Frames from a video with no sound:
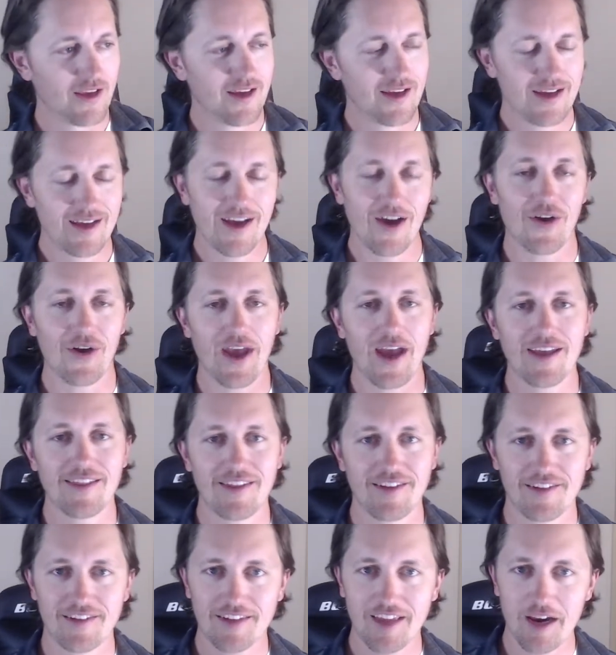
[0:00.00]
Okay, this
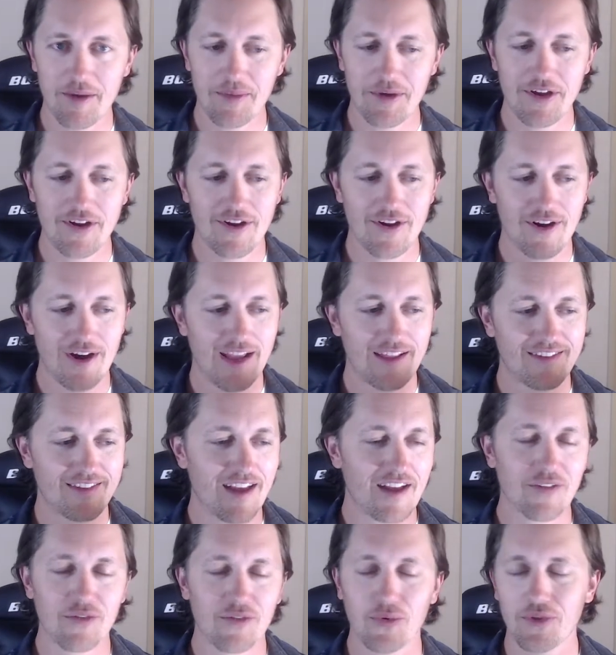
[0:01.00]
is going to be it
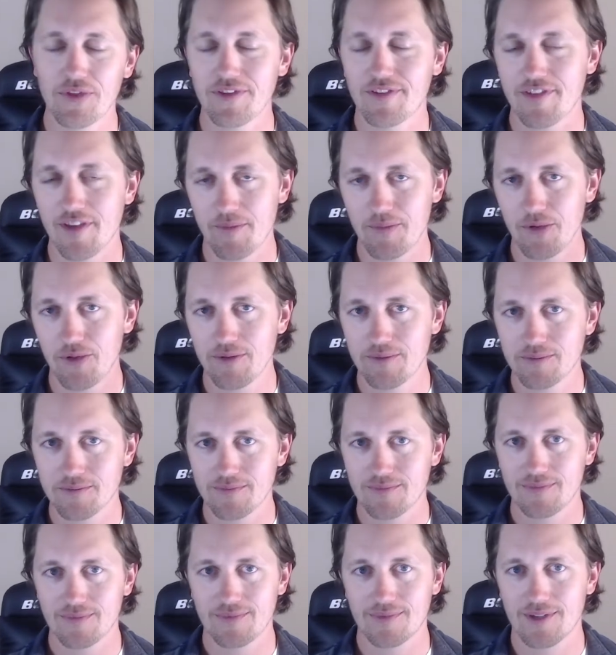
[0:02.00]
sounds really simple,
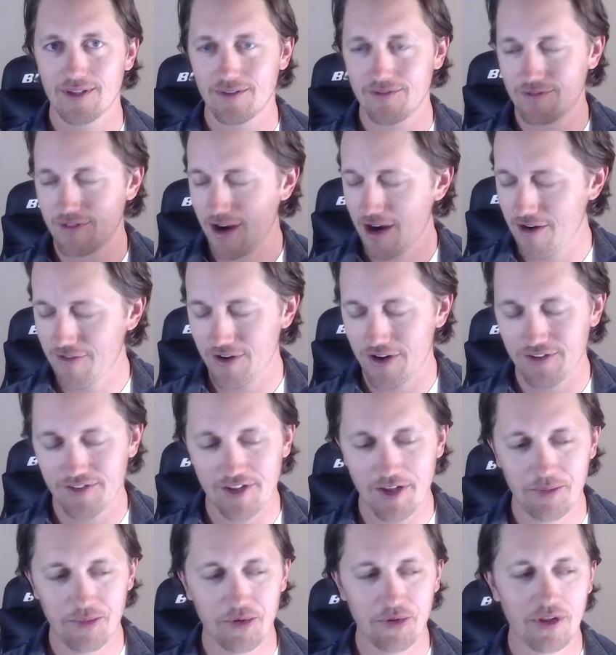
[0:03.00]
very, very
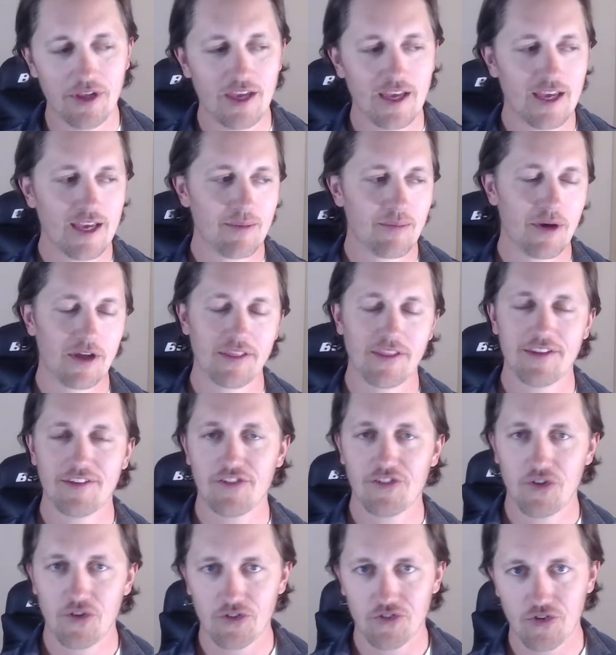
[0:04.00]
simple, but this is
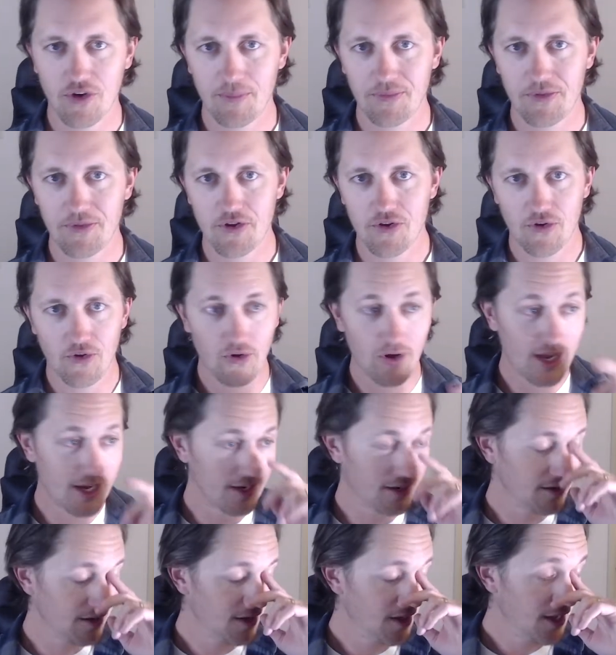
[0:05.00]
your script that you're
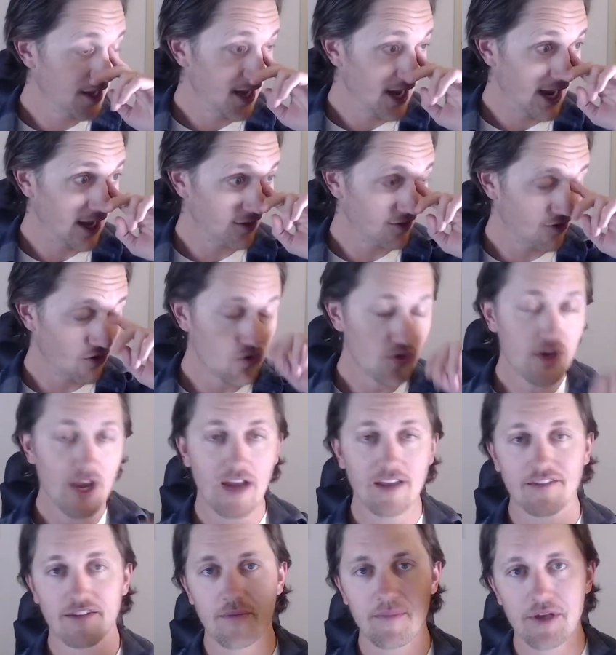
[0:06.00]
creating. And so you guys
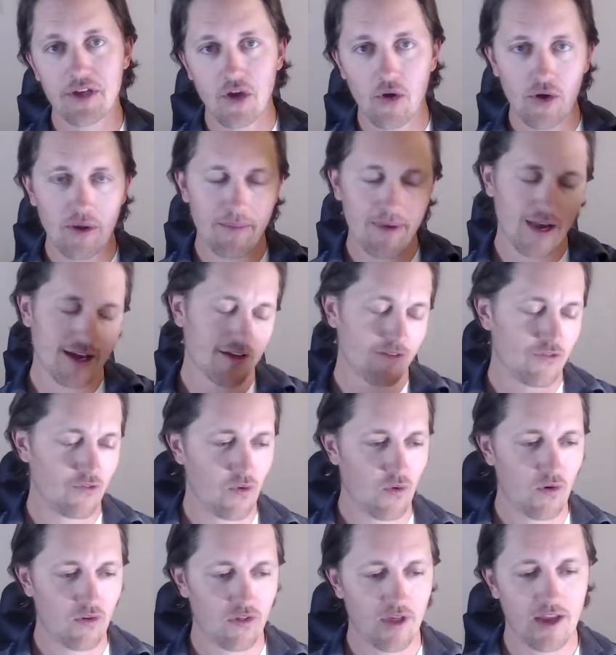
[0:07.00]
can be going back and
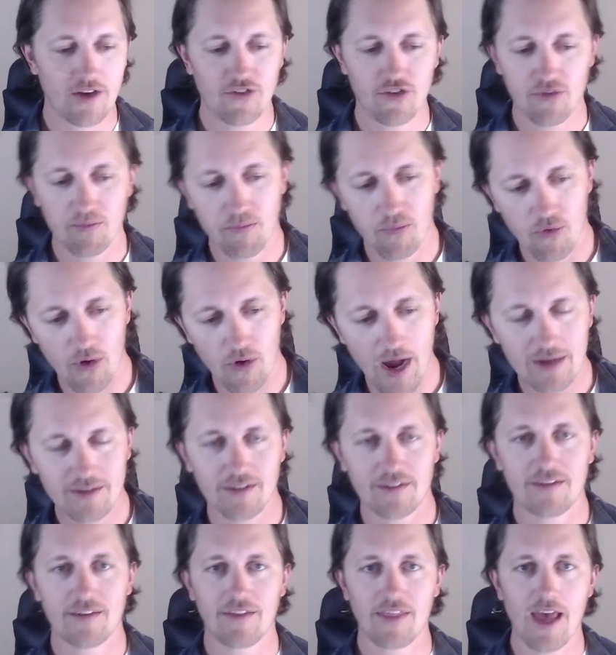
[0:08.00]
forth and just
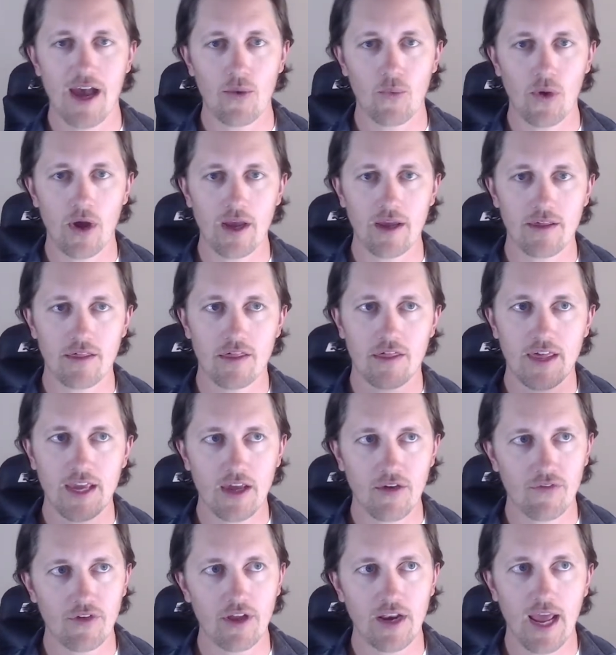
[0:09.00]
practicing that way. Think
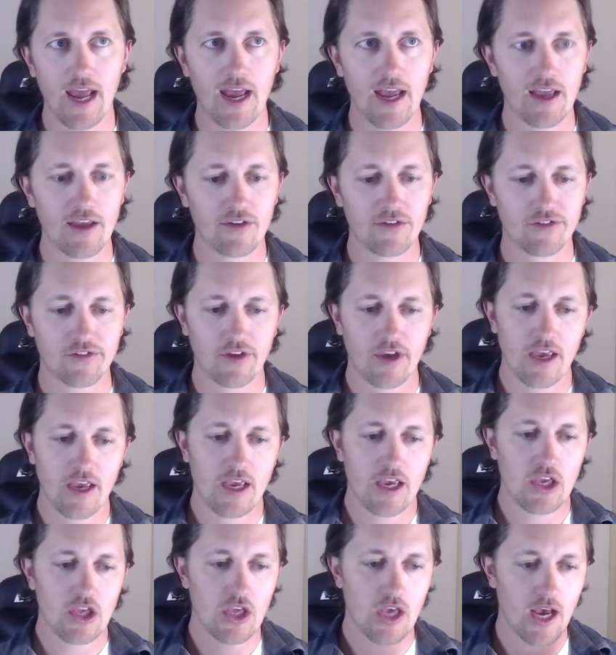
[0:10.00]
of it as
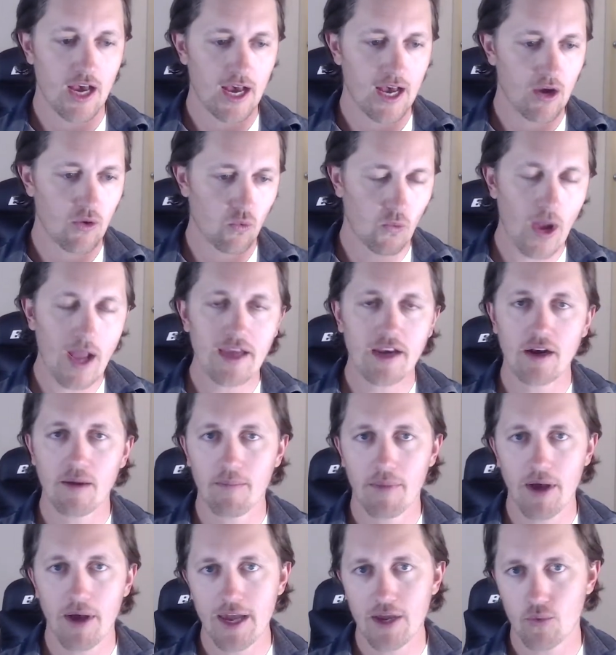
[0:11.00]
riding a
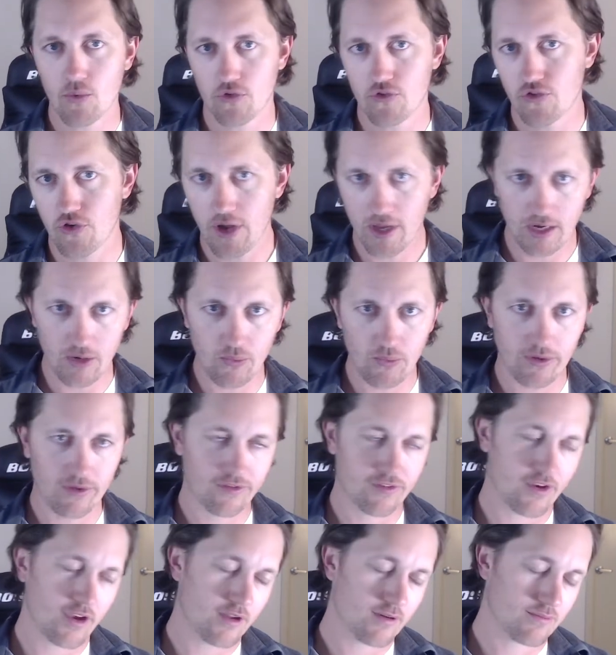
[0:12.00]
bike with training wheels
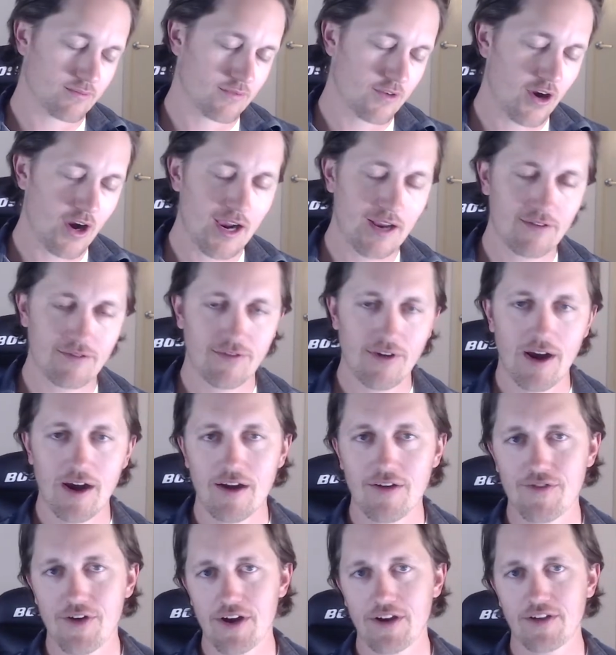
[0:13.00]
on. All right, very,
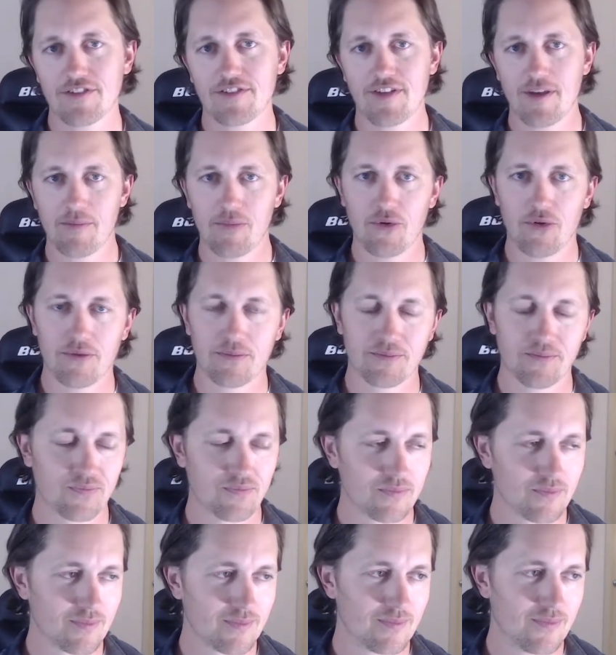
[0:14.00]
very simple.
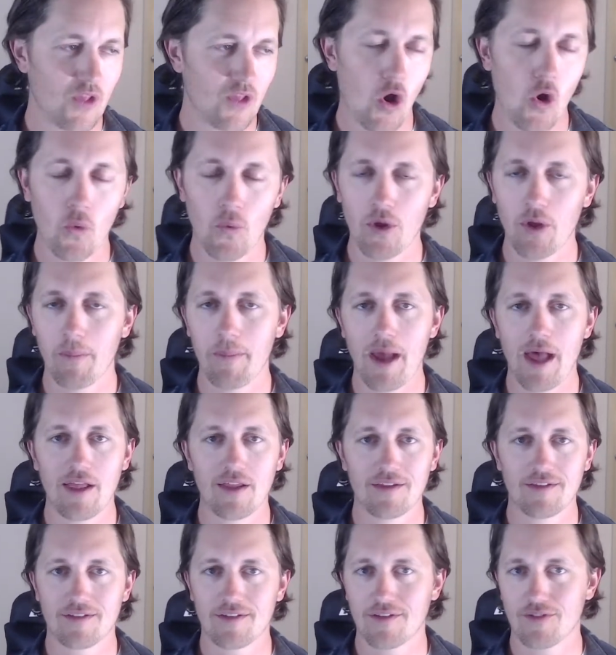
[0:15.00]
No real
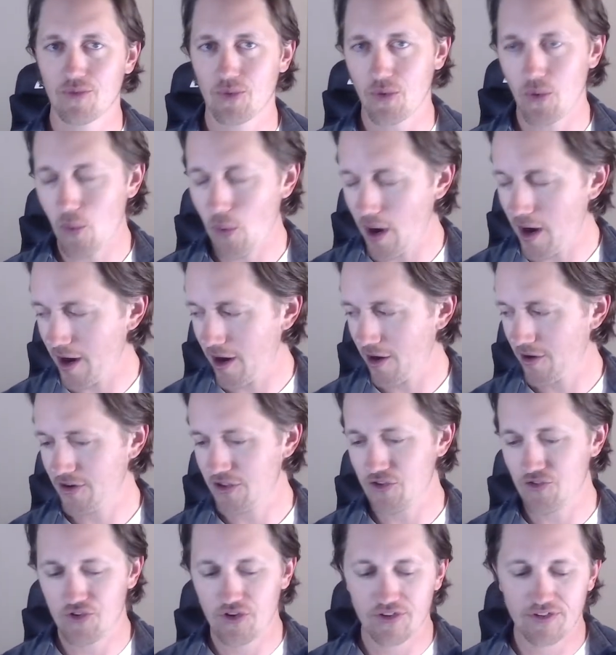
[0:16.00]
balance is required. You
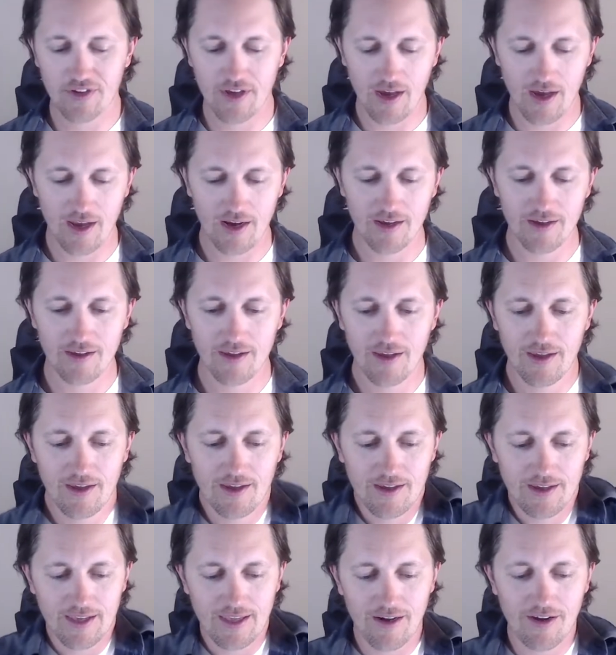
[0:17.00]
just kind of
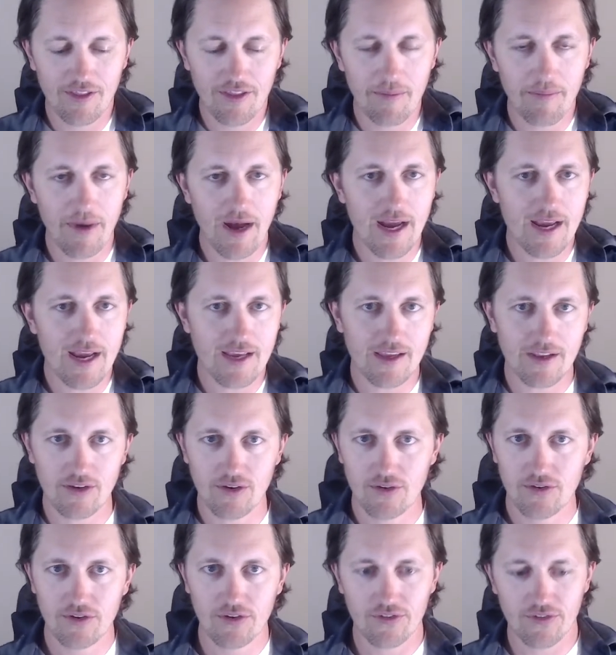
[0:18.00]
get on the bike and you
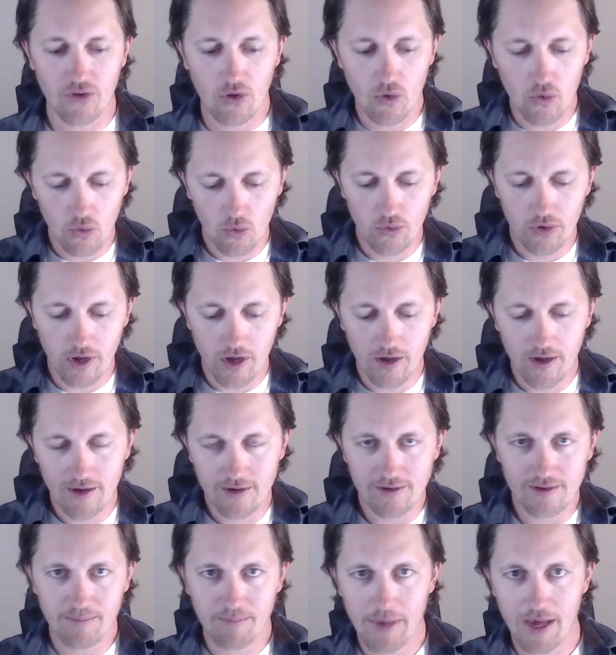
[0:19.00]
just hold
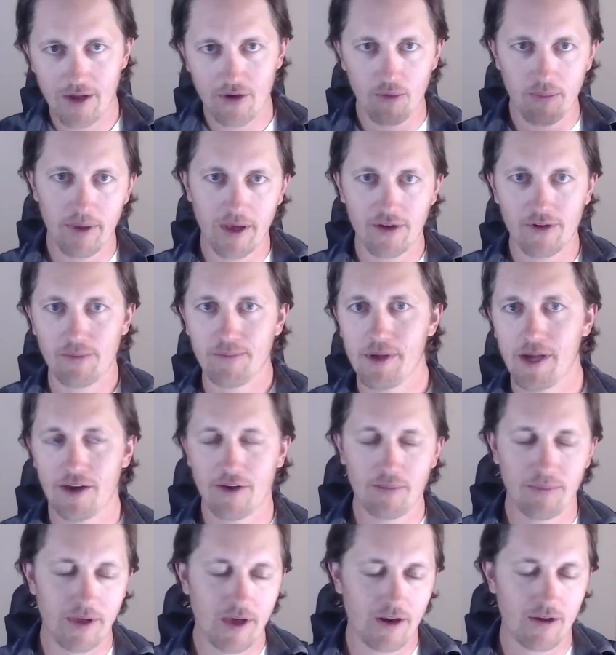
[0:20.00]
on, pedal, pedal, pedal,
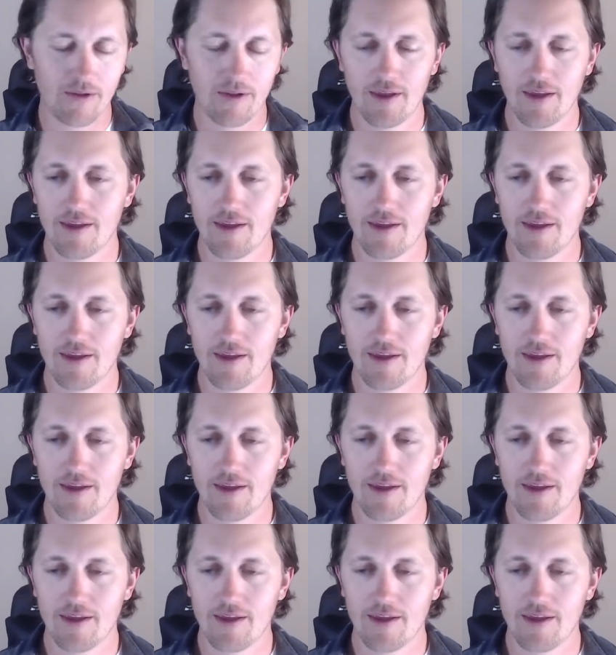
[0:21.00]
pedal.